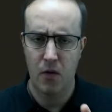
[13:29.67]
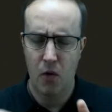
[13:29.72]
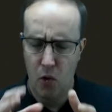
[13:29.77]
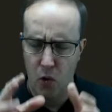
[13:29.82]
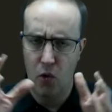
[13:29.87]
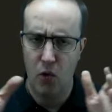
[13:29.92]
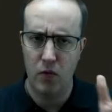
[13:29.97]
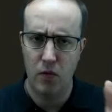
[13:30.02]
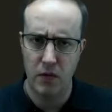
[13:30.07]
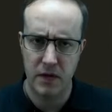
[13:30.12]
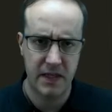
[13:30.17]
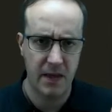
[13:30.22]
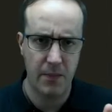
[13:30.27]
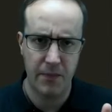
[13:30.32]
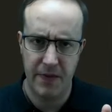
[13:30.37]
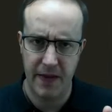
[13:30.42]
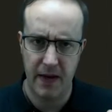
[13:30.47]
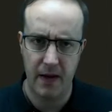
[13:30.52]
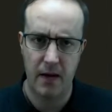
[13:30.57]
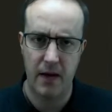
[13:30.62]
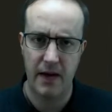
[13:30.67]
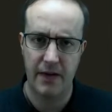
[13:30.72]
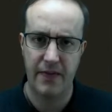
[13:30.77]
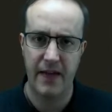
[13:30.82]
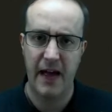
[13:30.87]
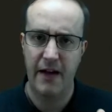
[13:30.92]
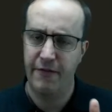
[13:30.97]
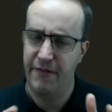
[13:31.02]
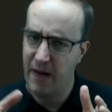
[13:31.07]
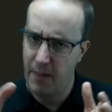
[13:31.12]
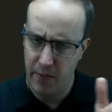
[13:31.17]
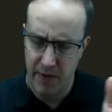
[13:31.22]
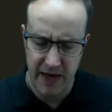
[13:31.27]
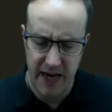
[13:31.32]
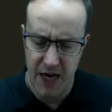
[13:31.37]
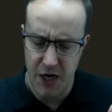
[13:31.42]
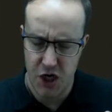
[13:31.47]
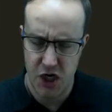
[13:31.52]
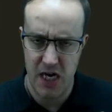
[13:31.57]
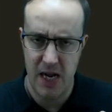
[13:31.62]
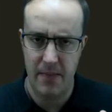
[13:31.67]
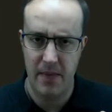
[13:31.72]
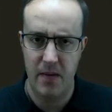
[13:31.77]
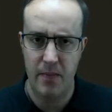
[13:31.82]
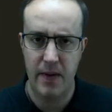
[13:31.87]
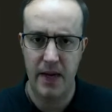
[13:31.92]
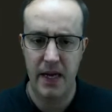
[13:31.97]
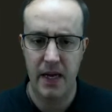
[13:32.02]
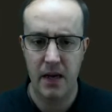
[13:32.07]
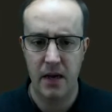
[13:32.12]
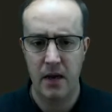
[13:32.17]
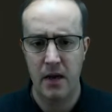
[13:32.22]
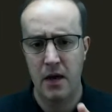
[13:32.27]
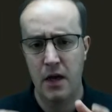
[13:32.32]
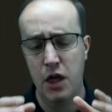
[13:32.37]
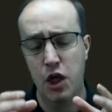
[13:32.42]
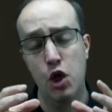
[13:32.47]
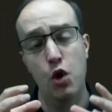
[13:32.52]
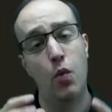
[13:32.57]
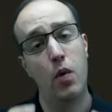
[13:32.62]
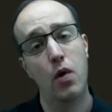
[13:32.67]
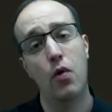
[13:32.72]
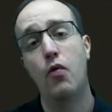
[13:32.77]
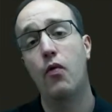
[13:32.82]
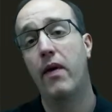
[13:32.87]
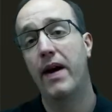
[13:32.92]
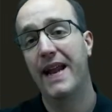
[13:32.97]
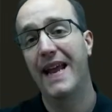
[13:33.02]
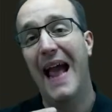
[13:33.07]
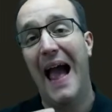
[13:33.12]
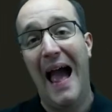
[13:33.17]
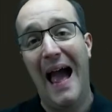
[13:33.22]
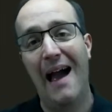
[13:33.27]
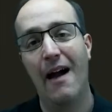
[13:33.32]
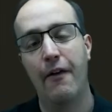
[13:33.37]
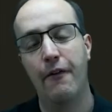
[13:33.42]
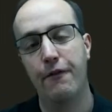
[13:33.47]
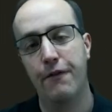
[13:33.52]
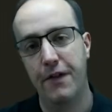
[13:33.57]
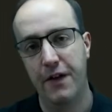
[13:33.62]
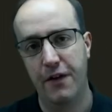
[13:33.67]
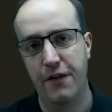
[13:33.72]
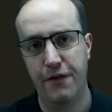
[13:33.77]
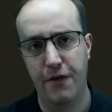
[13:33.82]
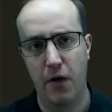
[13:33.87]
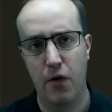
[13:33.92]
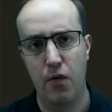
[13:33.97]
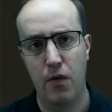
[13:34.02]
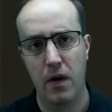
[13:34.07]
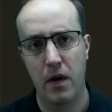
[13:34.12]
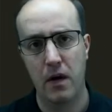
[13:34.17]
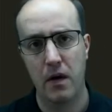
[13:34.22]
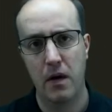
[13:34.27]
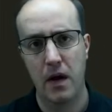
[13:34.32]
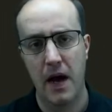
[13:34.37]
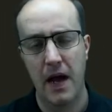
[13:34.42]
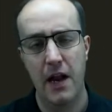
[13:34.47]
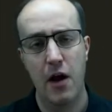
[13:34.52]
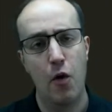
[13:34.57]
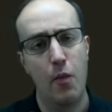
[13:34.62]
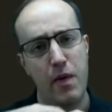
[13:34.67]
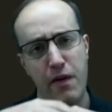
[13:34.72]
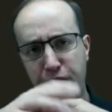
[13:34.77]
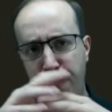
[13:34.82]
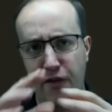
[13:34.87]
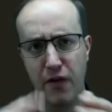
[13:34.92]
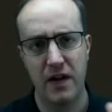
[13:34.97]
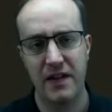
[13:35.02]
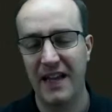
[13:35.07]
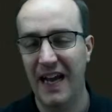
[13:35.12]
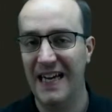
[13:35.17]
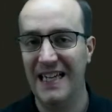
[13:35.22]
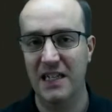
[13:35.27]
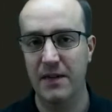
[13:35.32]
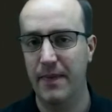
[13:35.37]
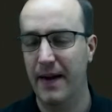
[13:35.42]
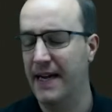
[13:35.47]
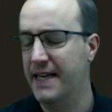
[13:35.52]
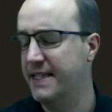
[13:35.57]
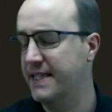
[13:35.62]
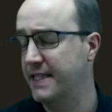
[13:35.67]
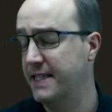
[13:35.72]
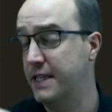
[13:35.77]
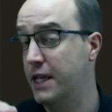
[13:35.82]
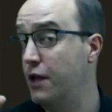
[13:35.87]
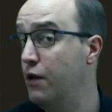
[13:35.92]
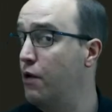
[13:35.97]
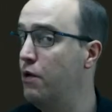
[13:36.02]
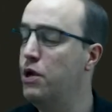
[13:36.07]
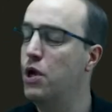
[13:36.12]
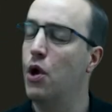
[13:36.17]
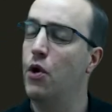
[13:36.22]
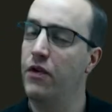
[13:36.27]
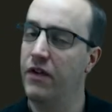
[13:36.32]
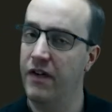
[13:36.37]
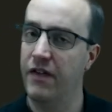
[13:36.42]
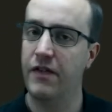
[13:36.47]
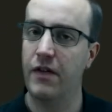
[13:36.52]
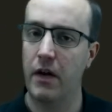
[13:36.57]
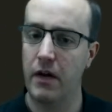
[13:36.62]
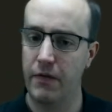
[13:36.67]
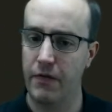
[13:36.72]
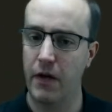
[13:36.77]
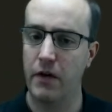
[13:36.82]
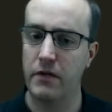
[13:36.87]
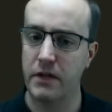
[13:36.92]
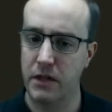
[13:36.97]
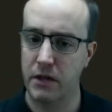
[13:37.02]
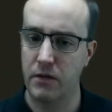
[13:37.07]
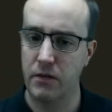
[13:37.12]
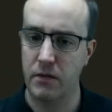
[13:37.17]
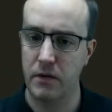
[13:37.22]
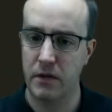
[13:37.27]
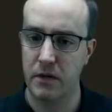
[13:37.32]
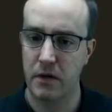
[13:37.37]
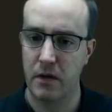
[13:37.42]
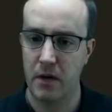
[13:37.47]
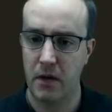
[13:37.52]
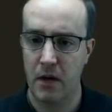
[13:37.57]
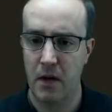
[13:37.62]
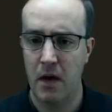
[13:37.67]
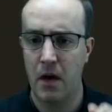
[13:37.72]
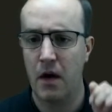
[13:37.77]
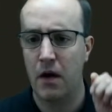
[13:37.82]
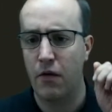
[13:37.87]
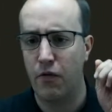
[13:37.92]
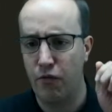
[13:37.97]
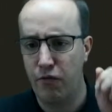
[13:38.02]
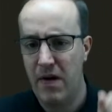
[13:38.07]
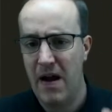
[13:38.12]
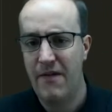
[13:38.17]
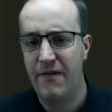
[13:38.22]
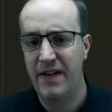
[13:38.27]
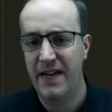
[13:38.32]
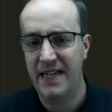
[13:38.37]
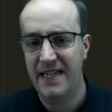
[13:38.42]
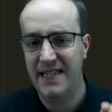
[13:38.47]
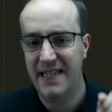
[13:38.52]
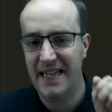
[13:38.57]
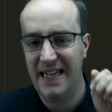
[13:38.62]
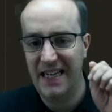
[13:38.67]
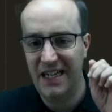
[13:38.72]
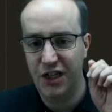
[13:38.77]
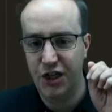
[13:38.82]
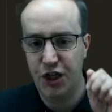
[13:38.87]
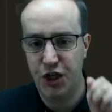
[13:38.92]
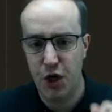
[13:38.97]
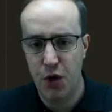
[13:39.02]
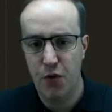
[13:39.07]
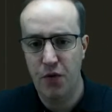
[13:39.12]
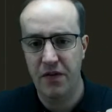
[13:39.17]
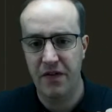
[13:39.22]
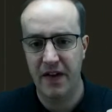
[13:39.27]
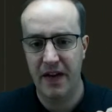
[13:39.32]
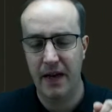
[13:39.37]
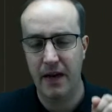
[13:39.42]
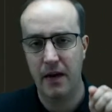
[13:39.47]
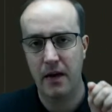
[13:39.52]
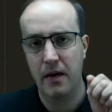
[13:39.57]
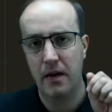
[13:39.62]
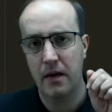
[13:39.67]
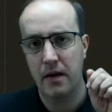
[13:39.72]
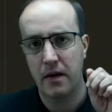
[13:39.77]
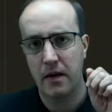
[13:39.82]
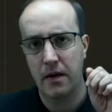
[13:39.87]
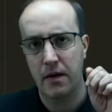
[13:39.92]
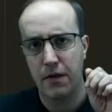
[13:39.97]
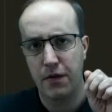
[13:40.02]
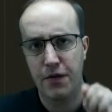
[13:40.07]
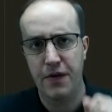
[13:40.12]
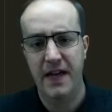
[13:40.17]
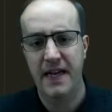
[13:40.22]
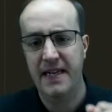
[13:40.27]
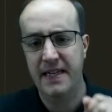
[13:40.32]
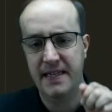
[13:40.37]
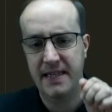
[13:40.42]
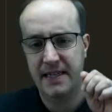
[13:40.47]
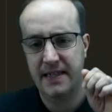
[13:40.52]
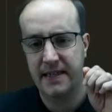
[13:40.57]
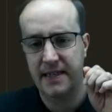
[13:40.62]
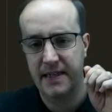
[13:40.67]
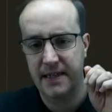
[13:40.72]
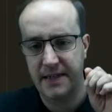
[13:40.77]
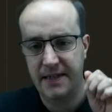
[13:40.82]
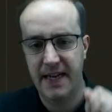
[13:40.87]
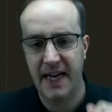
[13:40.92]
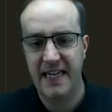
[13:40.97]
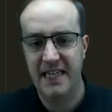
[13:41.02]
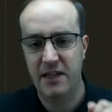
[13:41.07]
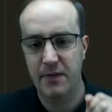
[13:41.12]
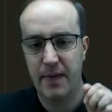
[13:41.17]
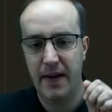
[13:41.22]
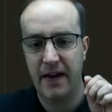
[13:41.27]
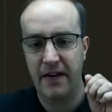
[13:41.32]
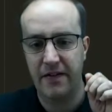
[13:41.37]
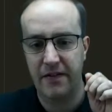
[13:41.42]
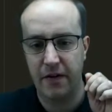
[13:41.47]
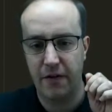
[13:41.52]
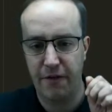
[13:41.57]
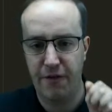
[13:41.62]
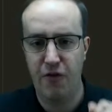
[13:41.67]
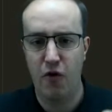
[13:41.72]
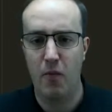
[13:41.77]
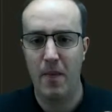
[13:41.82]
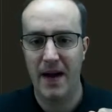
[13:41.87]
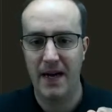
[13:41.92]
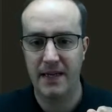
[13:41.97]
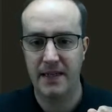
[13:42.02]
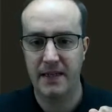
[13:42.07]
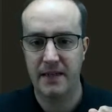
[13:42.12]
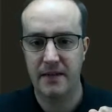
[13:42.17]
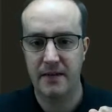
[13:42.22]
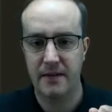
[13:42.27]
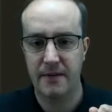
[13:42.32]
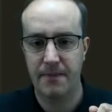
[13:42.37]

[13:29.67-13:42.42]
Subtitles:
or something like that, Fabrication MEP, you will already have this folder and it will be full of databases that you use inside of those tools. Revit is using this database format.